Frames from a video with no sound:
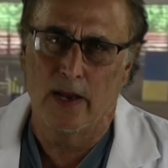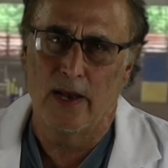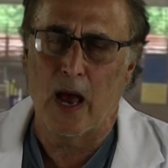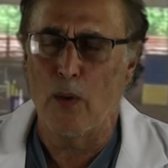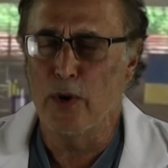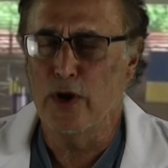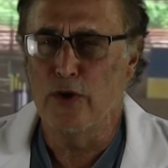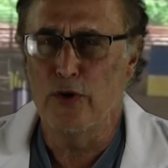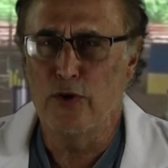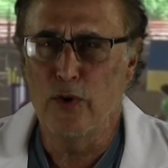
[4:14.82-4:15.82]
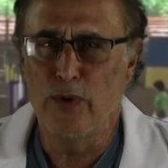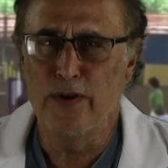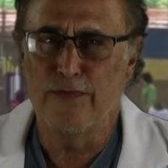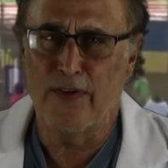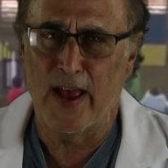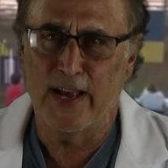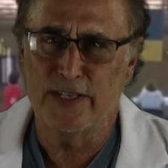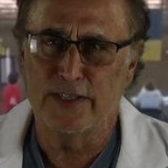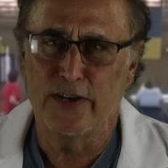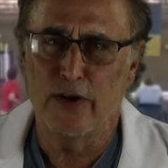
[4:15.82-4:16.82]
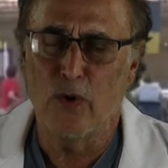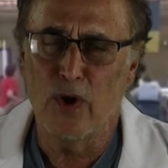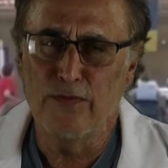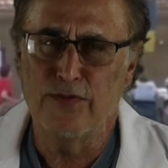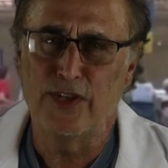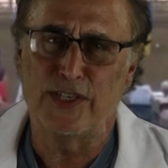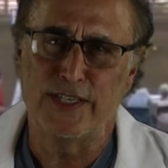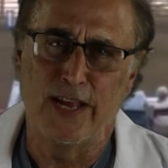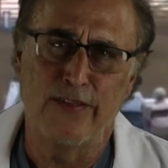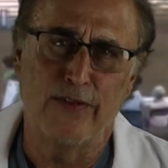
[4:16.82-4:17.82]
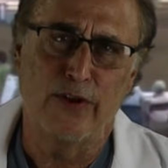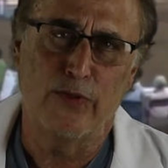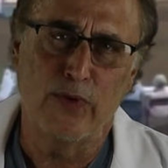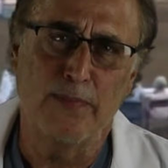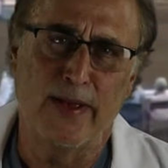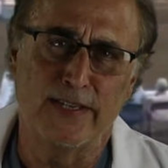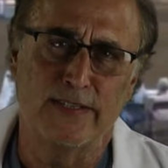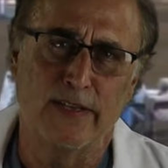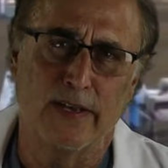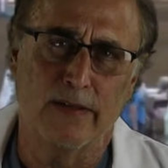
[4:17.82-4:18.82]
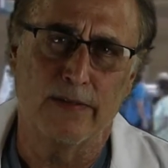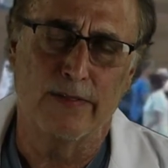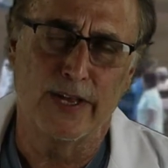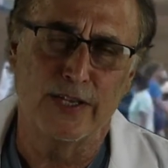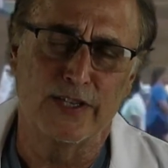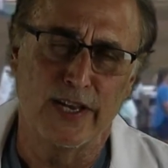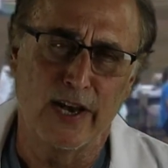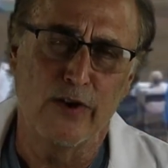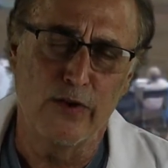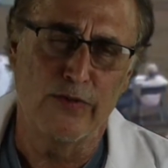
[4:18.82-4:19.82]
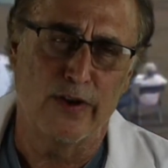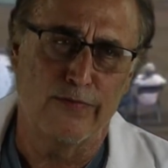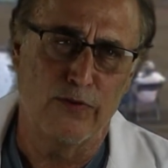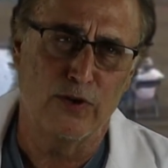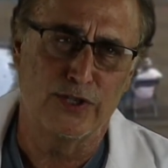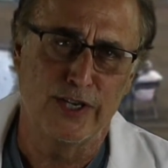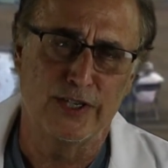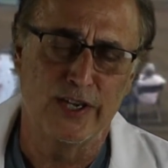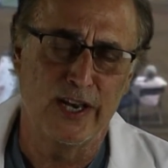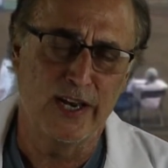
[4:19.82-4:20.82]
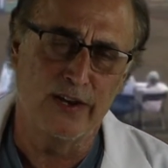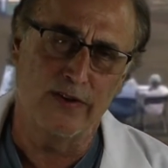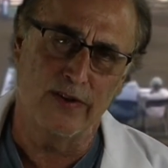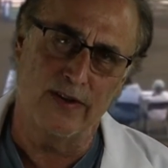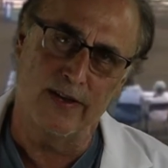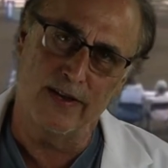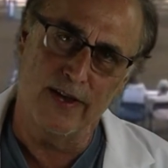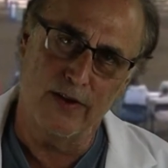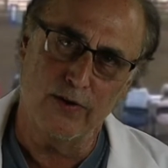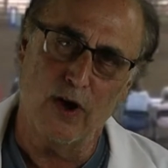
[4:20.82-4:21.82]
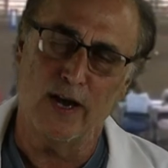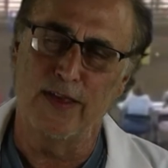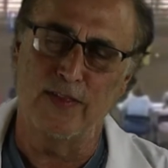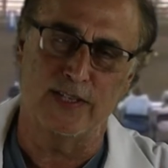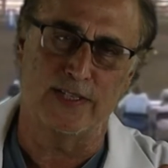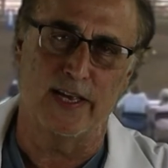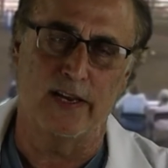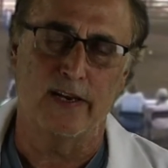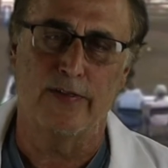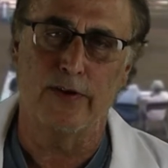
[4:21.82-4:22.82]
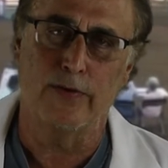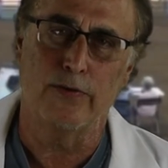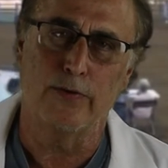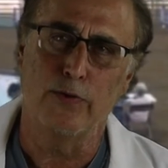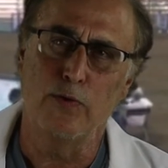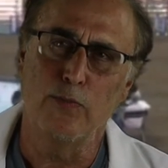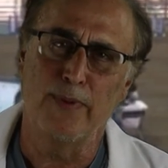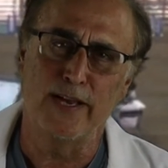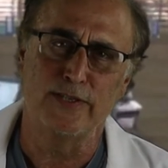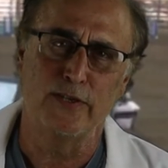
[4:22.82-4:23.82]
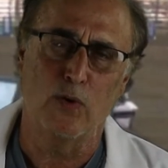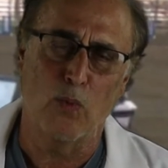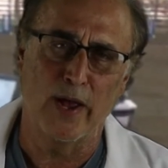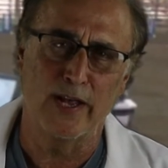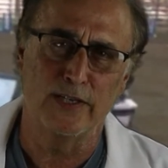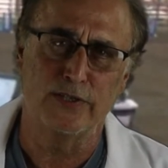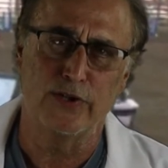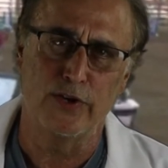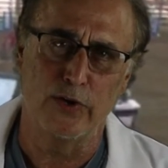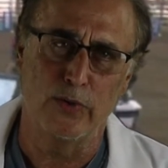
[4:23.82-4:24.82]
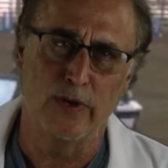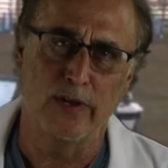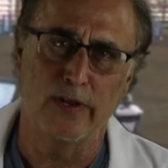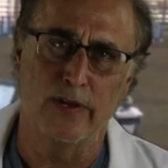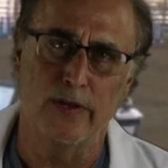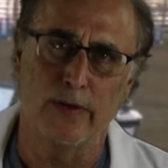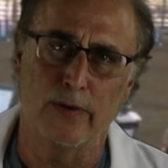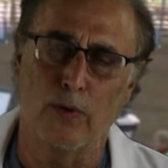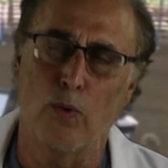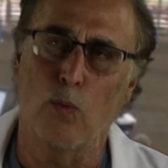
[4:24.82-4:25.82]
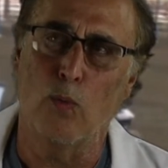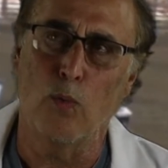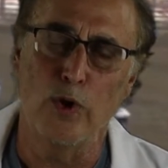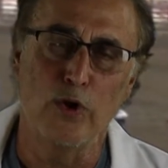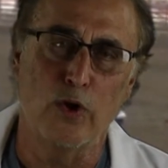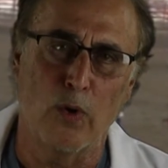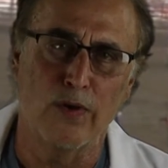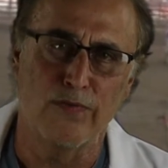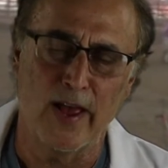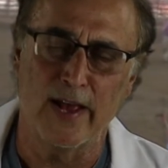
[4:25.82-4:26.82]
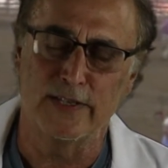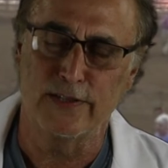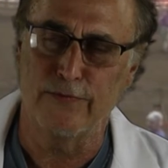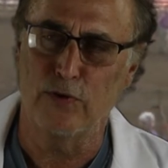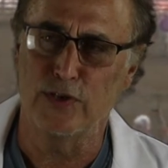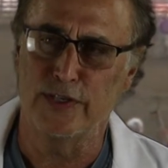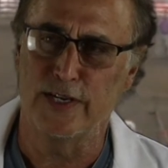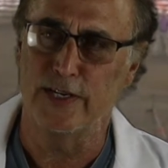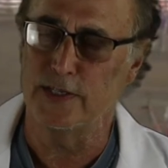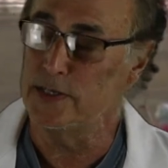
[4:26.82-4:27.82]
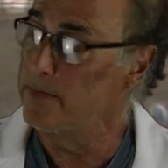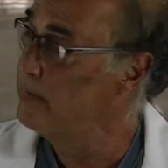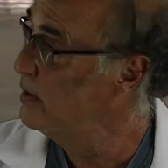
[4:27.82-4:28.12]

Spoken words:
Now, when you're doing fast and you're going for the send, there are 3 basic things you need to do there. First is you need to get your dog in the send, and there are 2 basic ways to do it when you're going fast. The first is